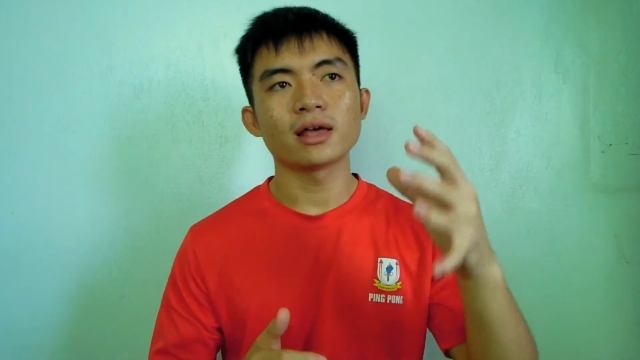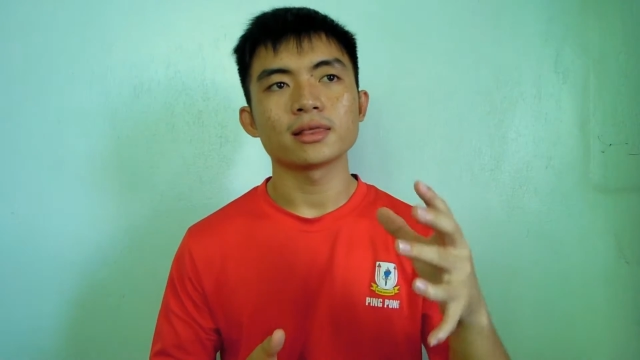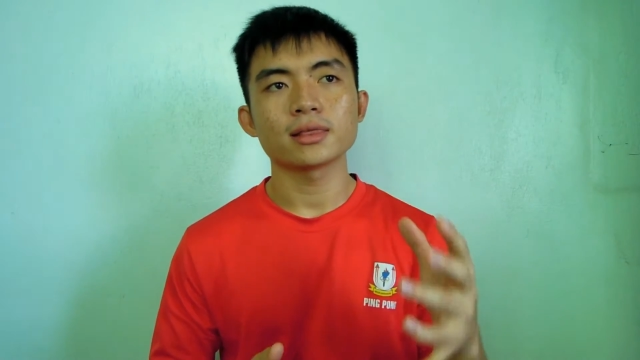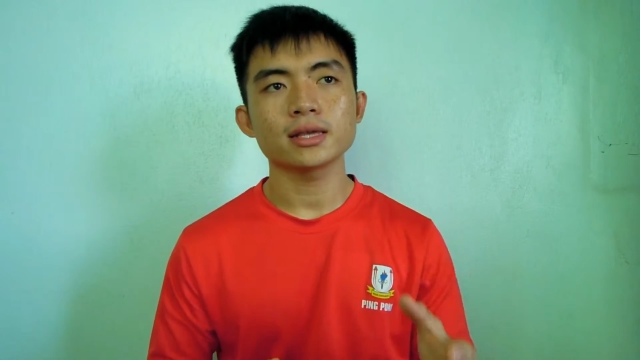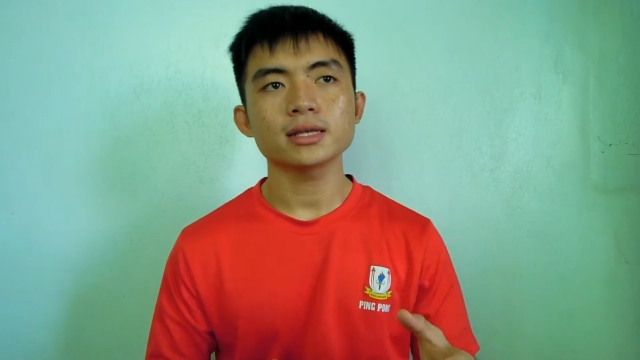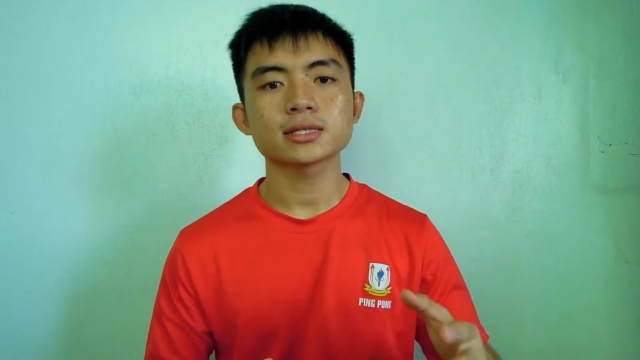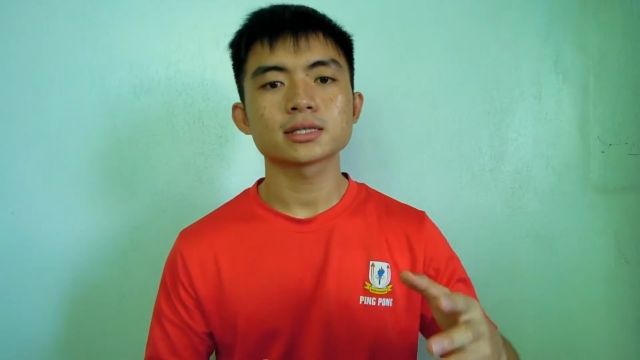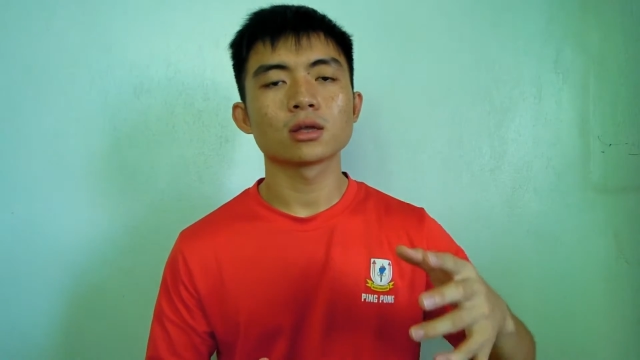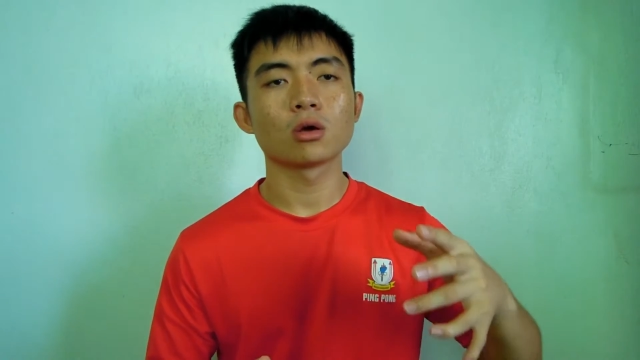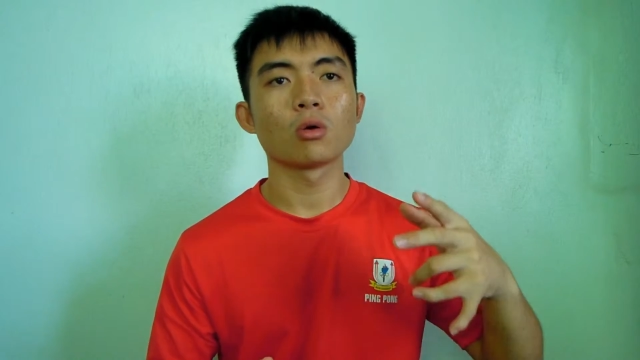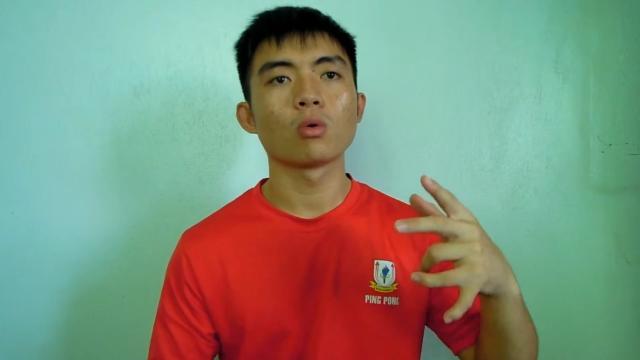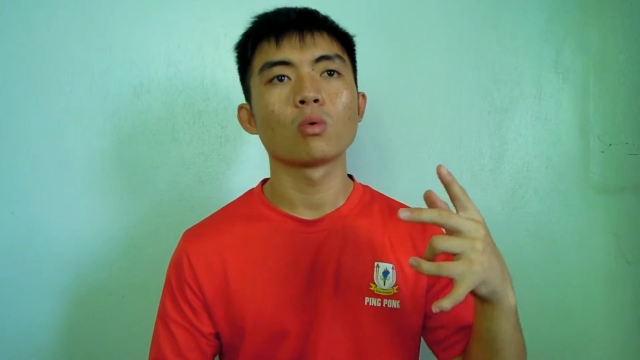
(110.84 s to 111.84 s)
at least
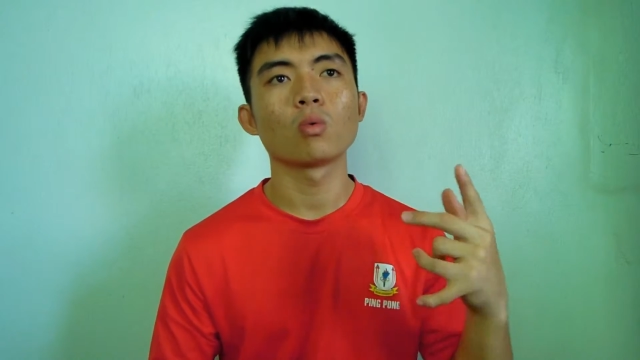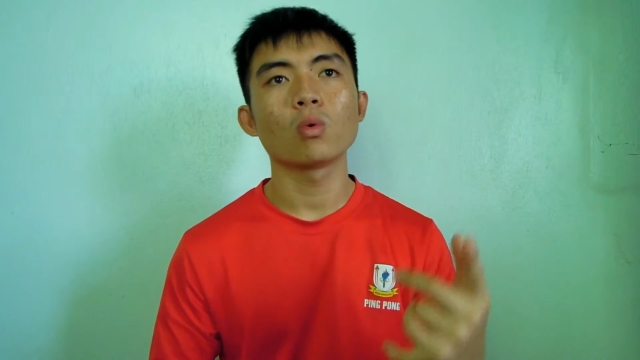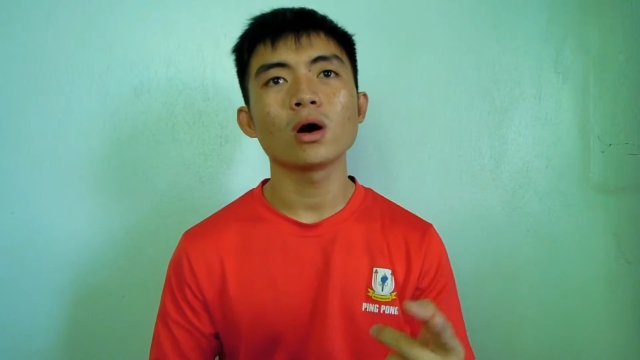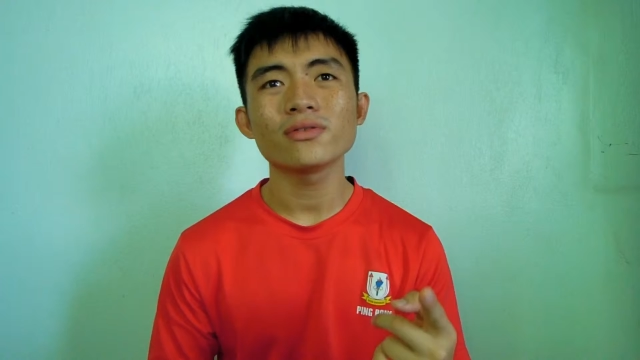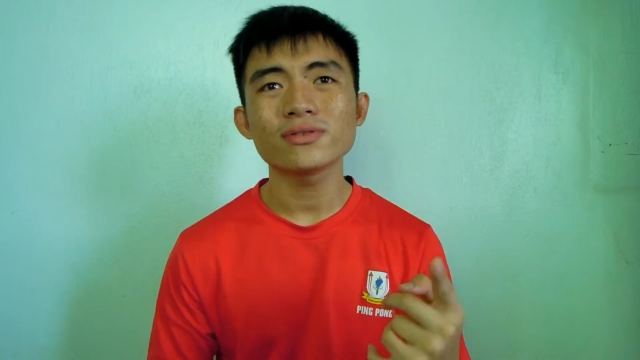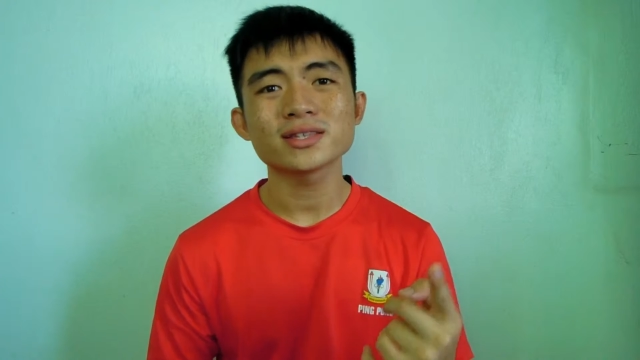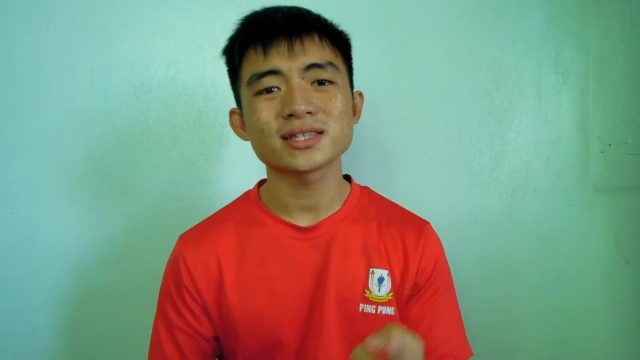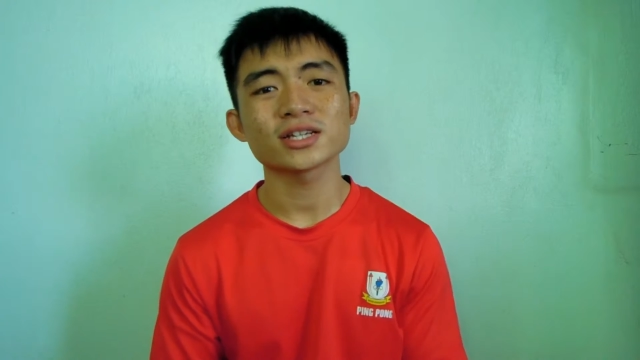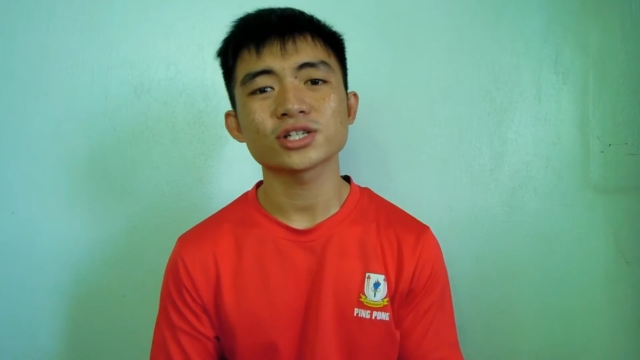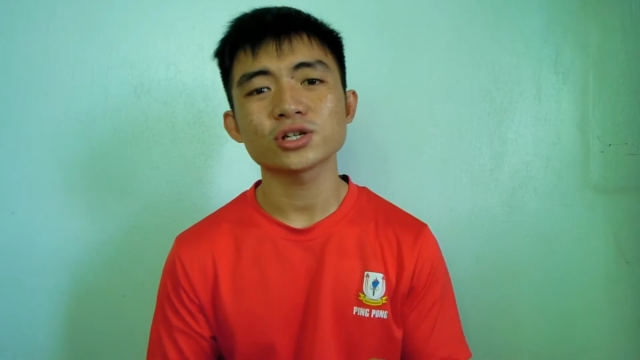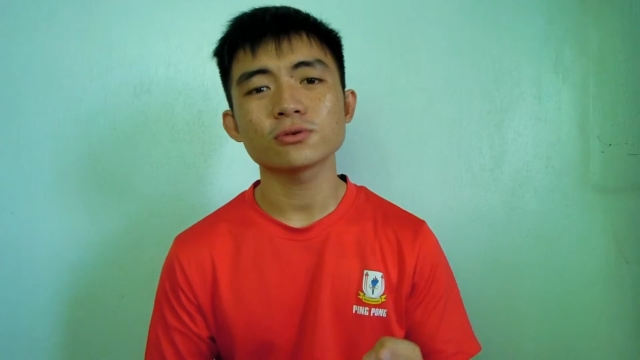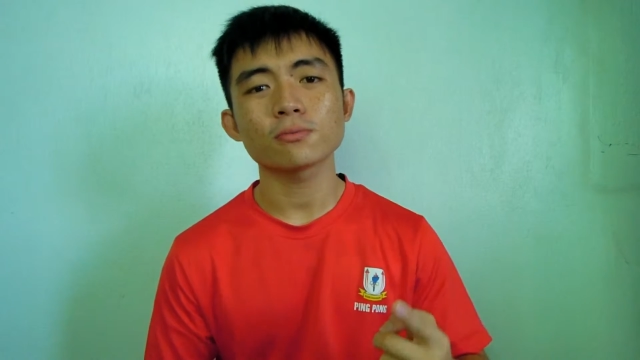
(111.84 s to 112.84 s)
one
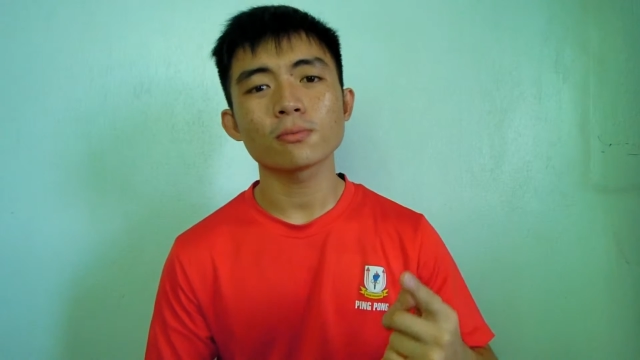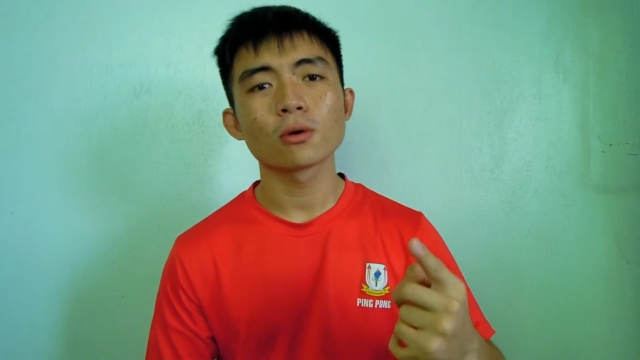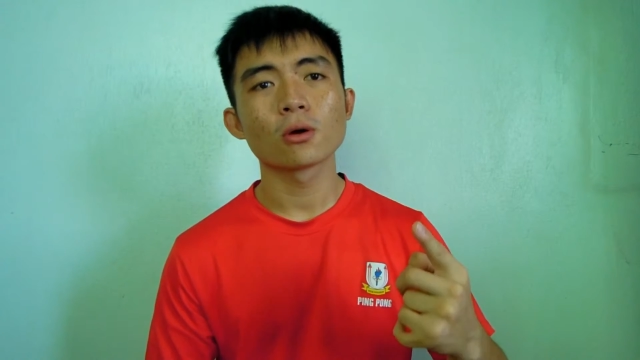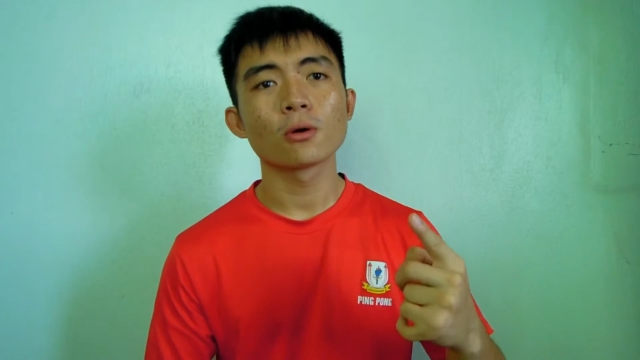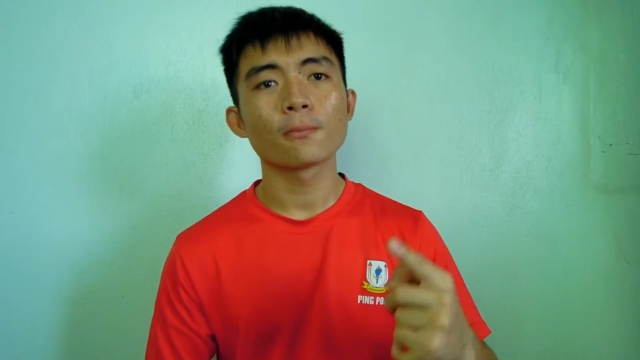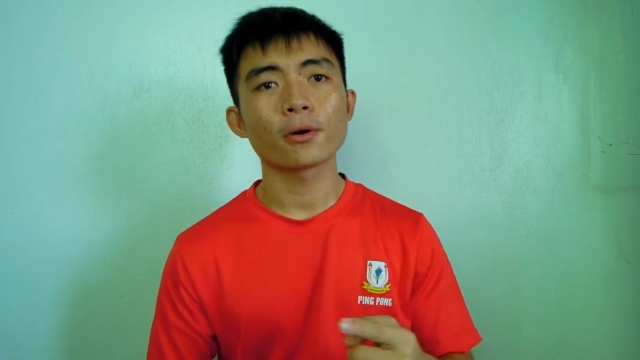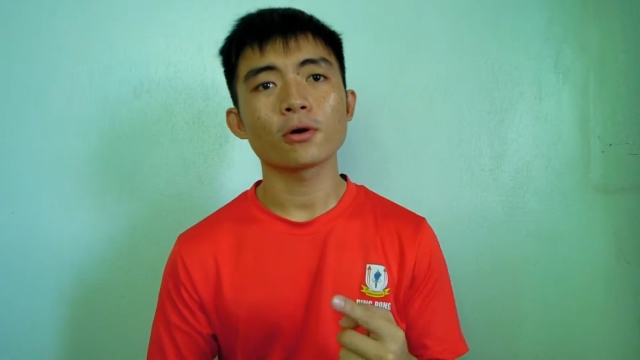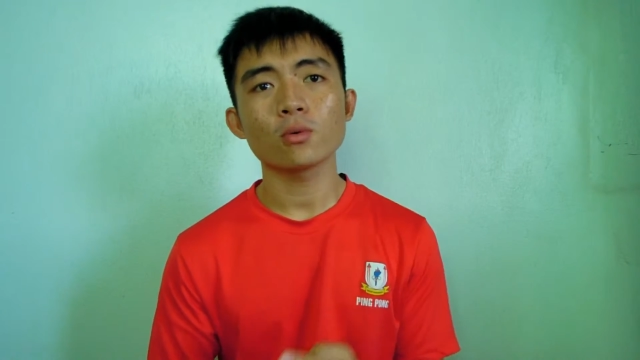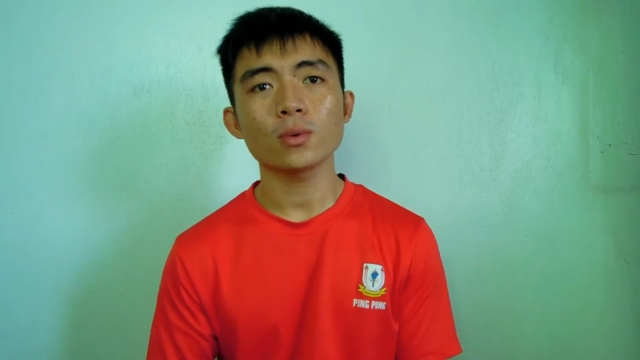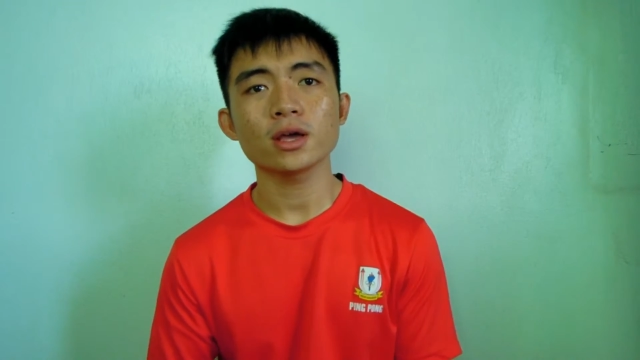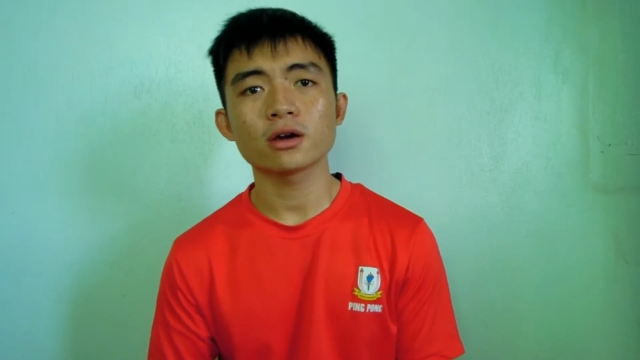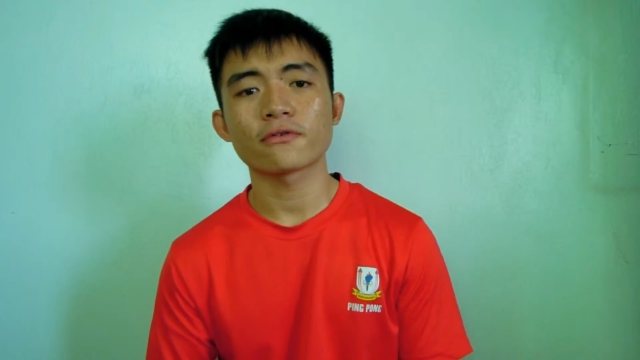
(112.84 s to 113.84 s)
session per
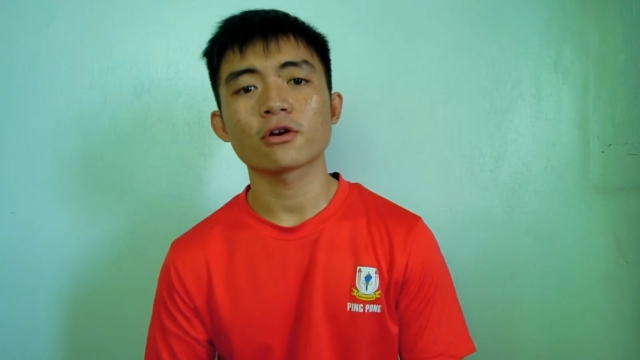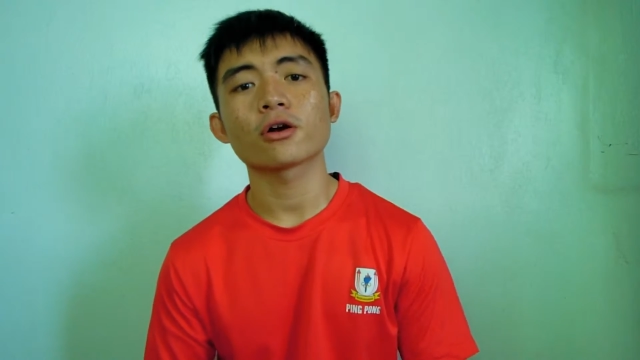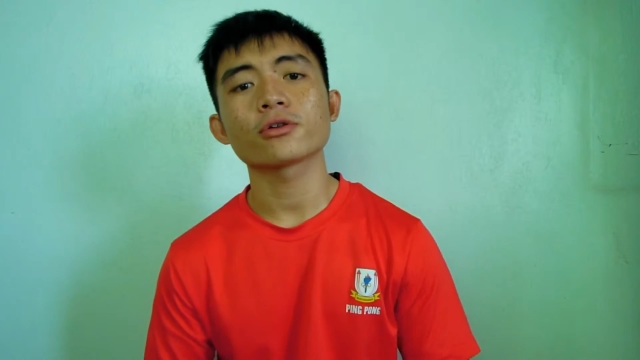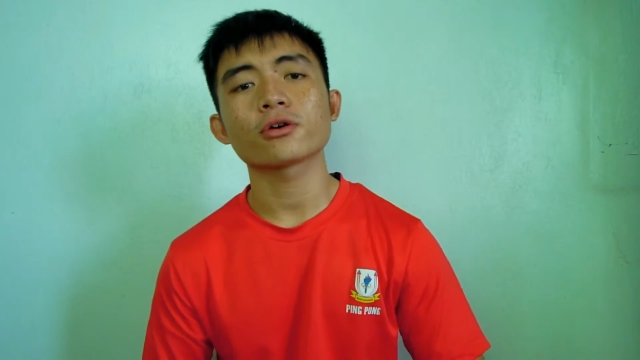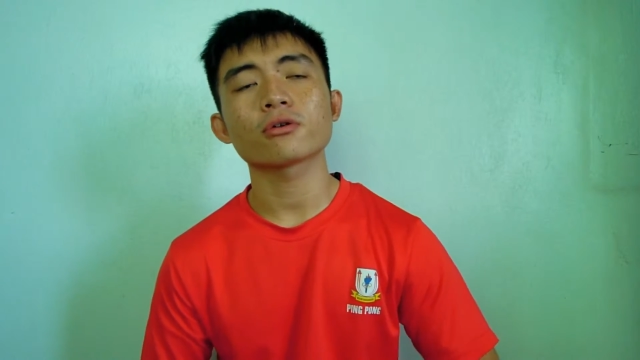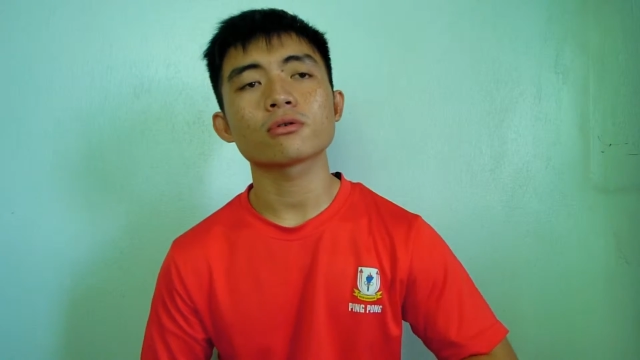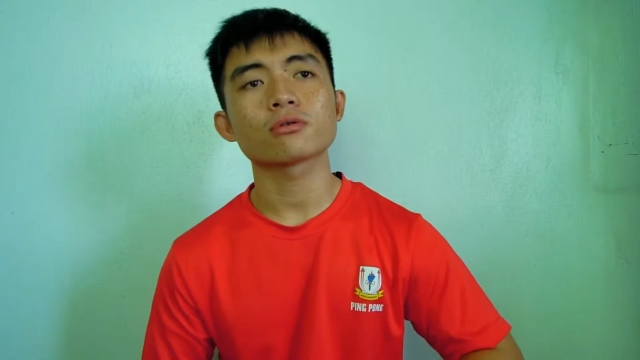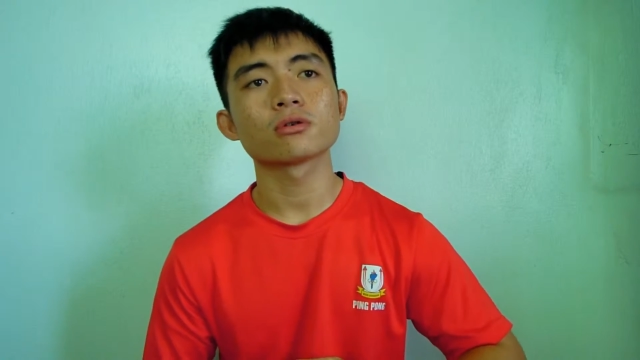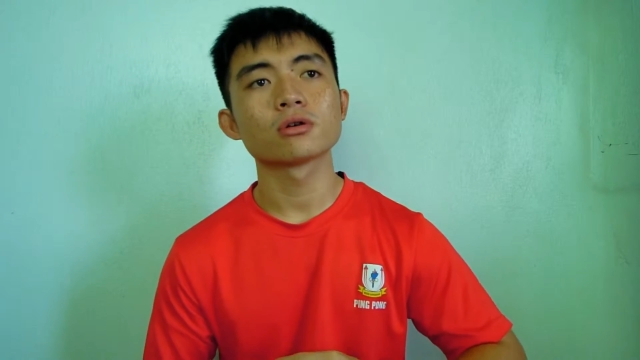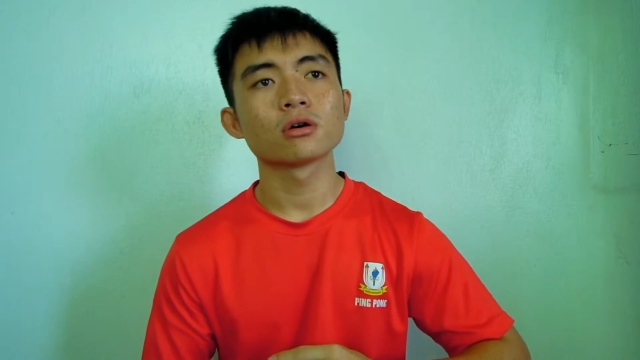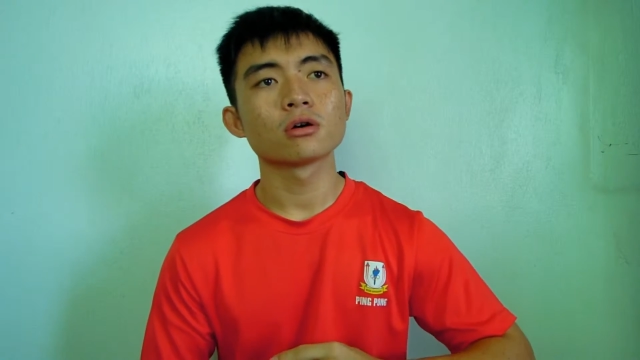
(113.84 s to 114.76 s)
week of cardio